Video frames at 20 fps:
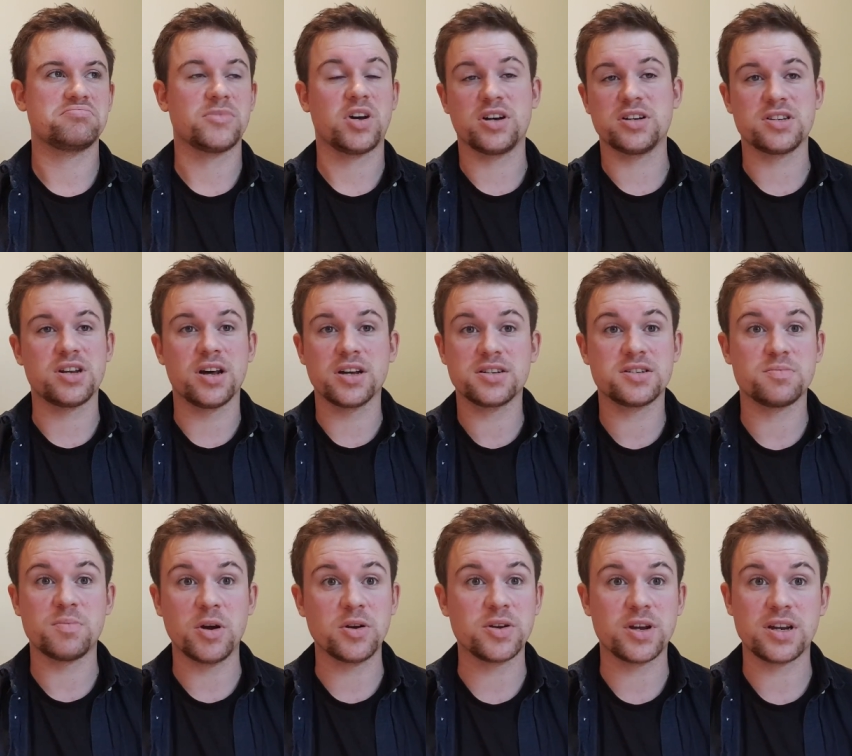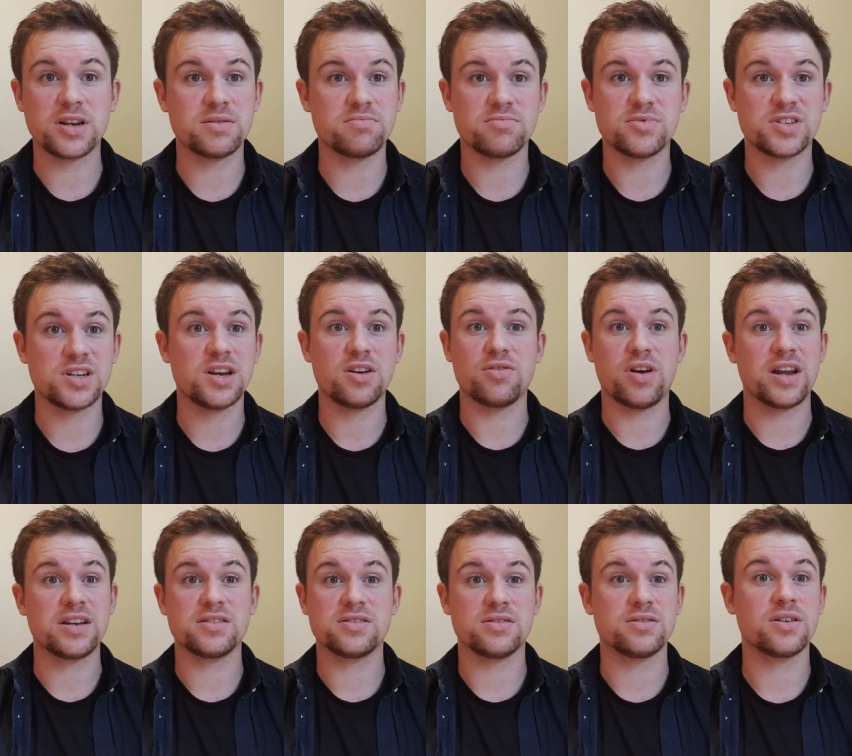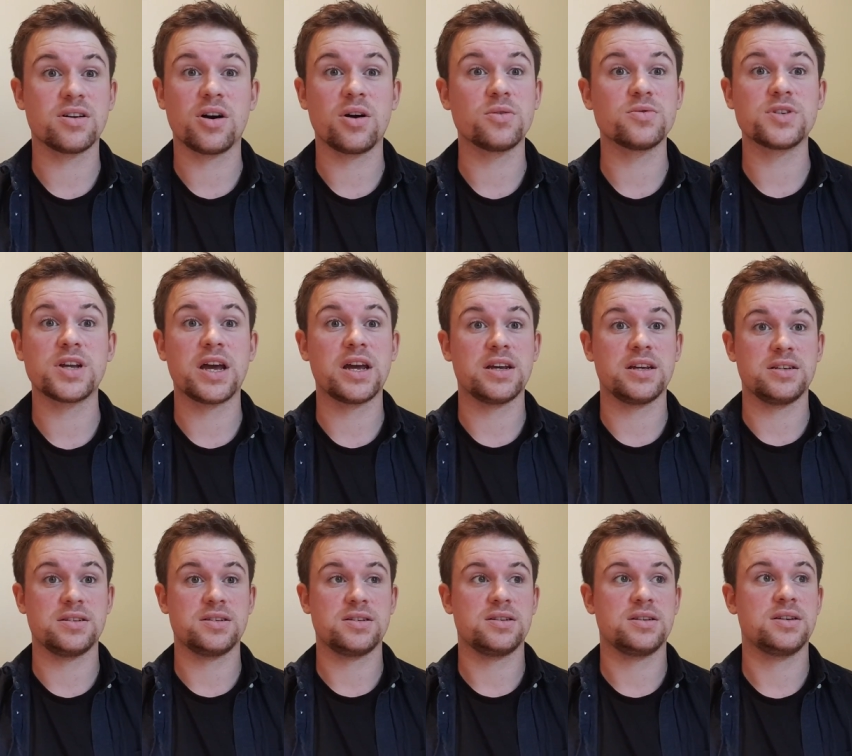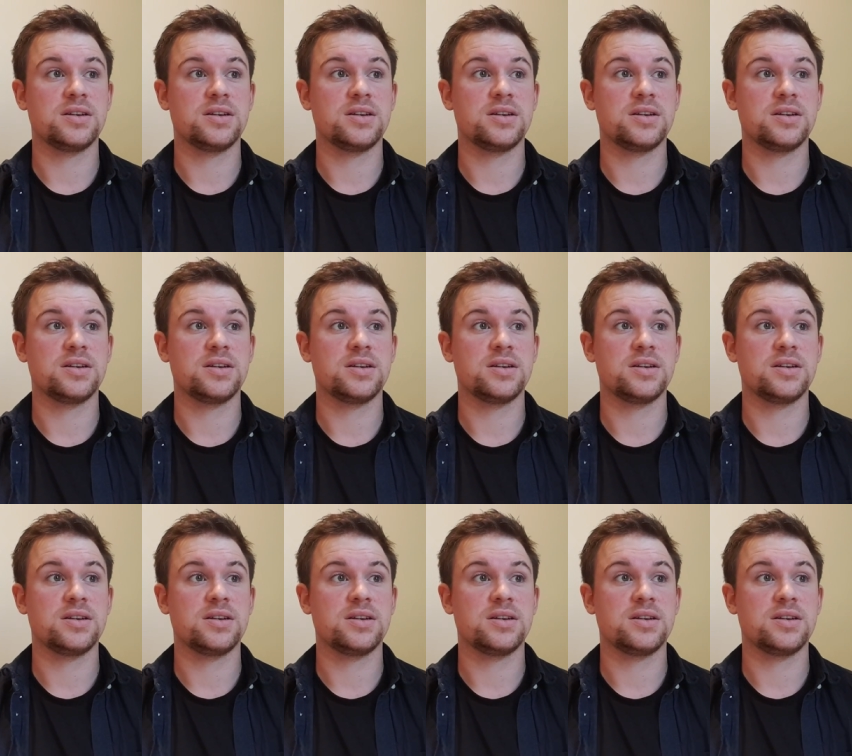I like smoking cigarettes on cold days.